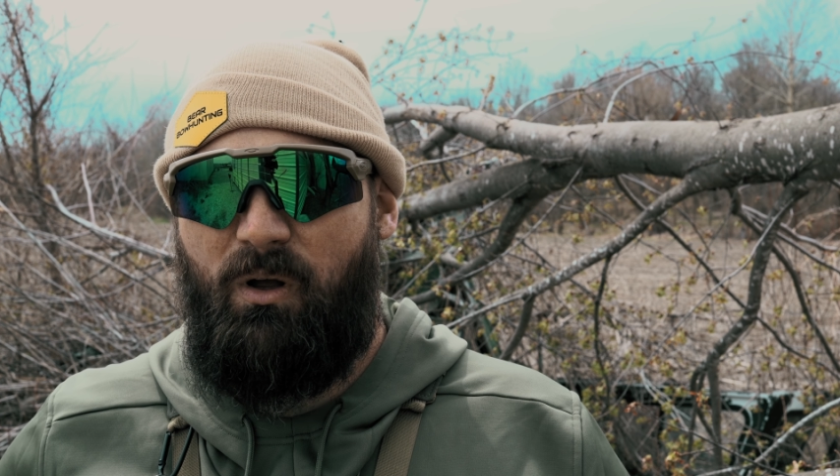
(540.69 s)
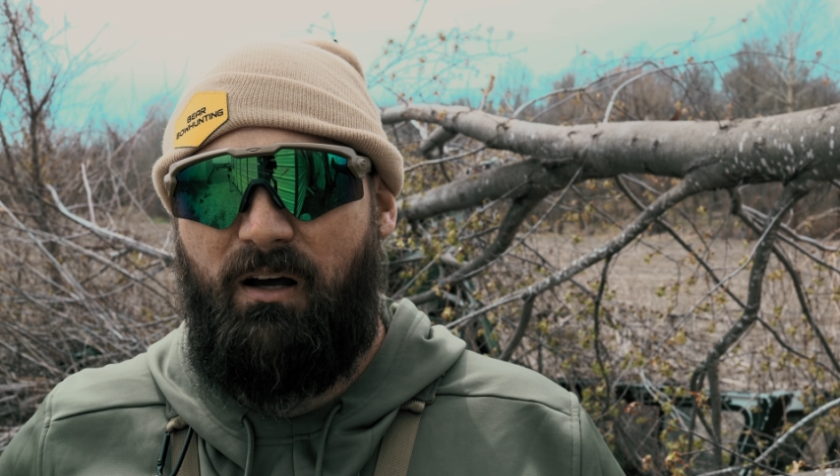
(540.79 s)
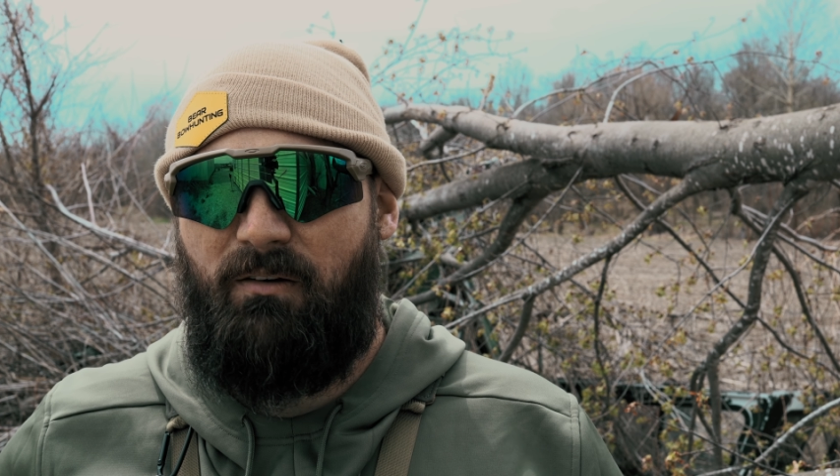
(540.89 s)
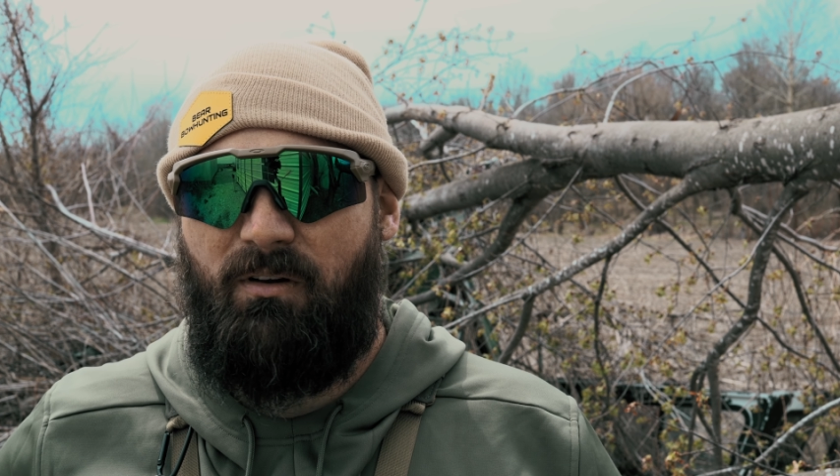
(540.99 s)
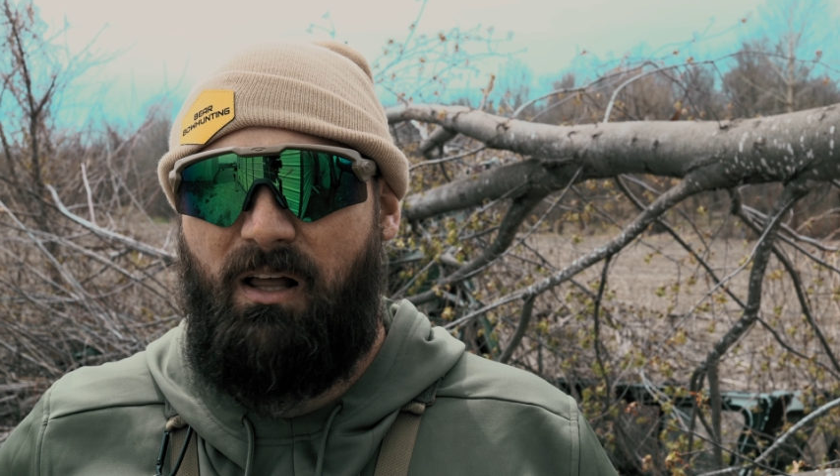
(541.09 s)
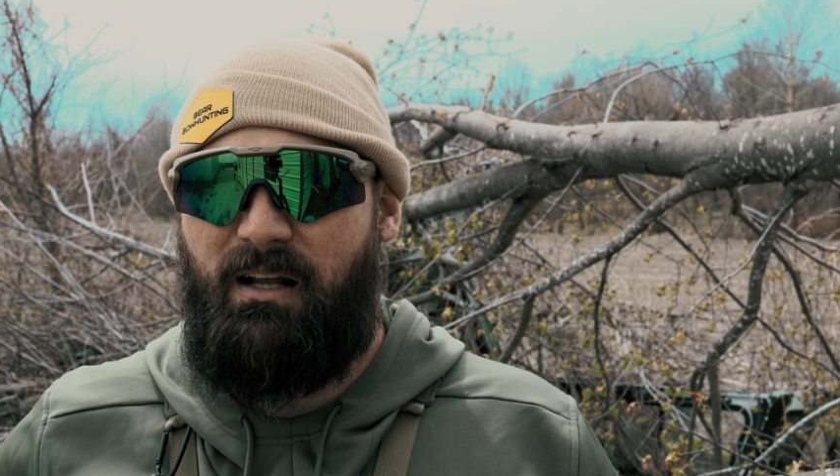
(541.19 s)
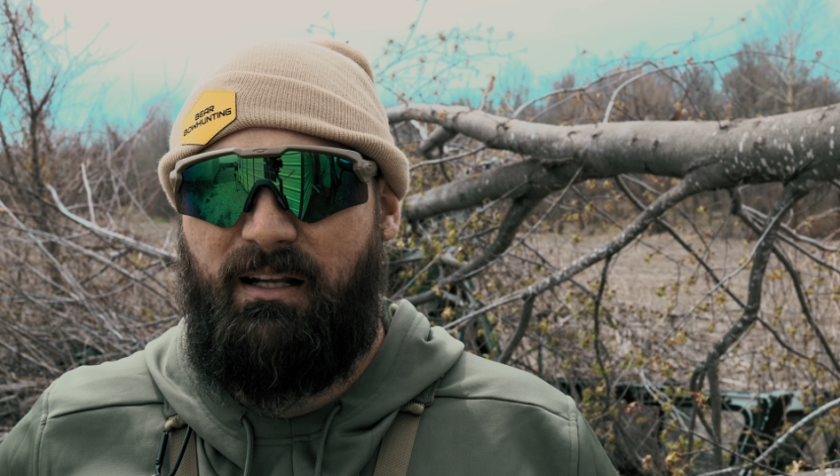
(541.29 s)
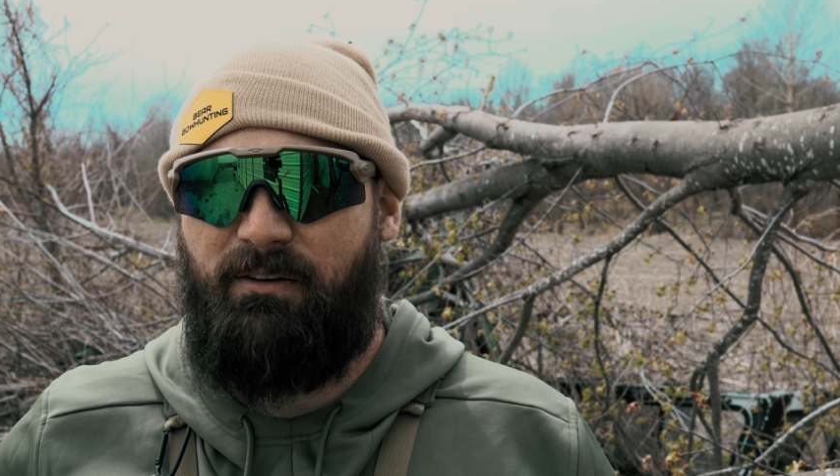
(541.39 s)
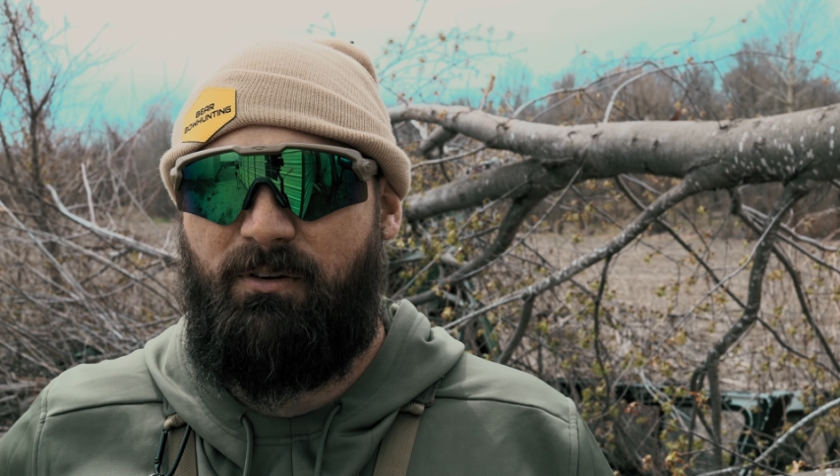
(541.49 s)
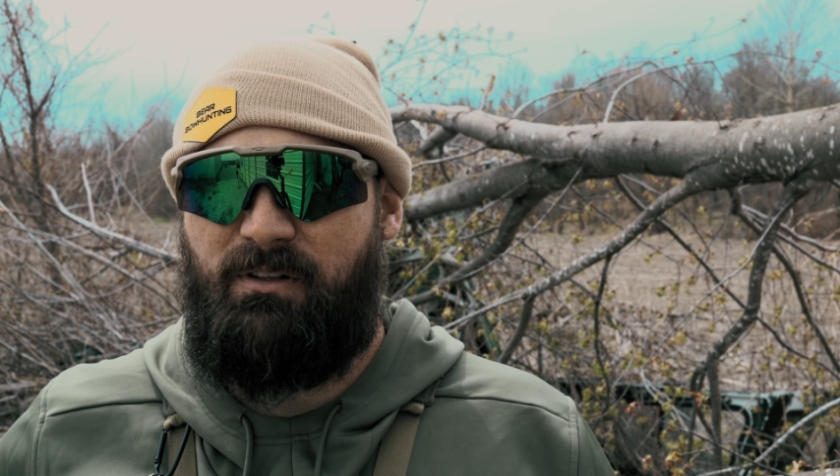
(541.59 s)
hell of a lot
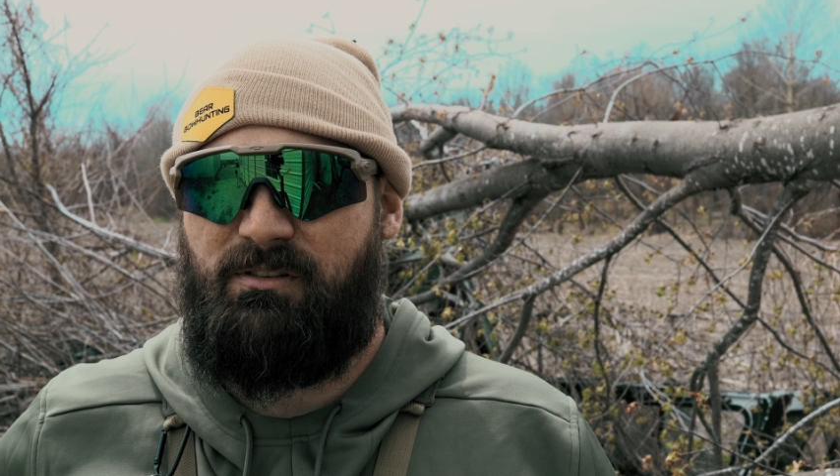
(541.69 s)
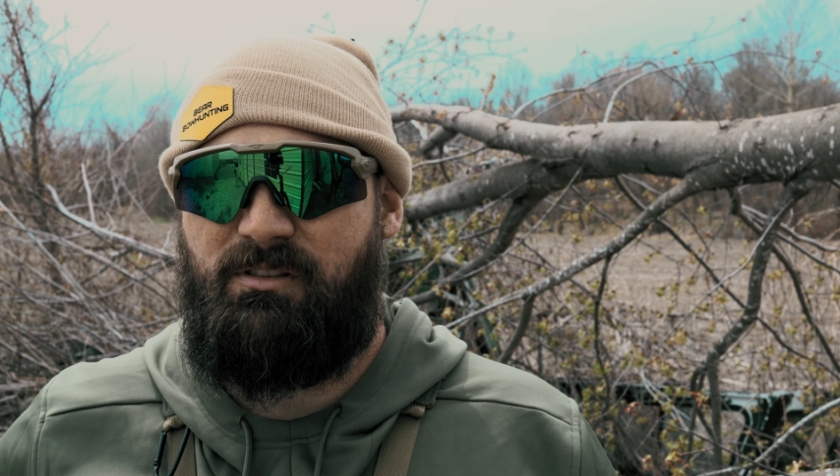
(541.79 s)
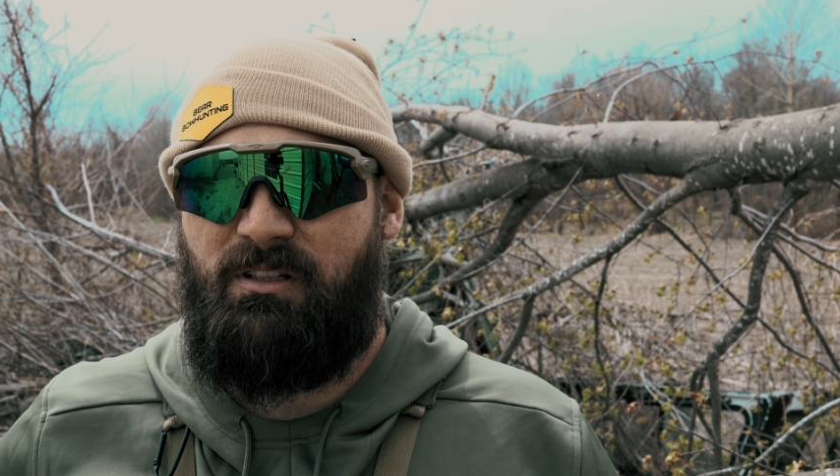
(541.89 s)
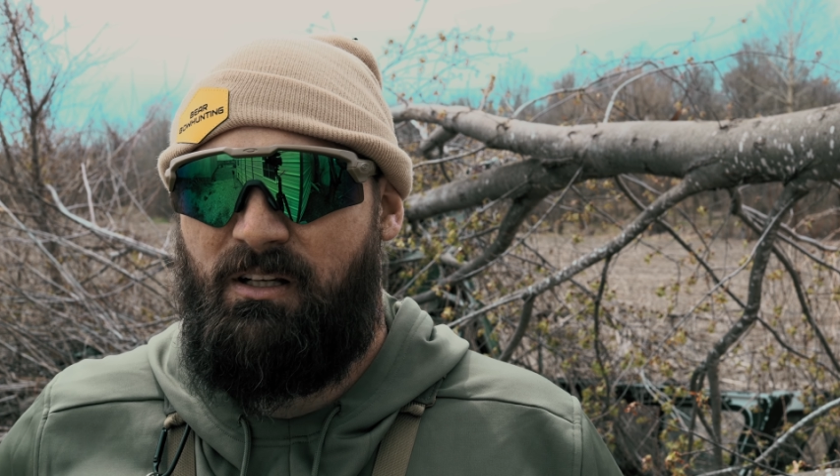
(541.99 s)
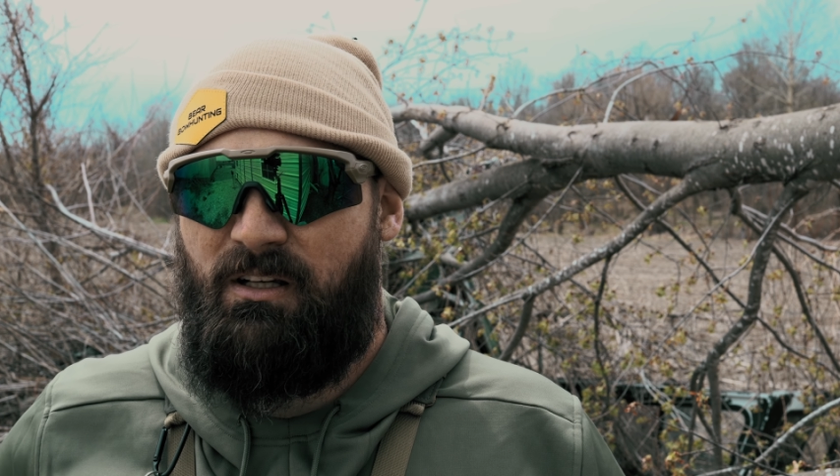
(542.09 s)
difference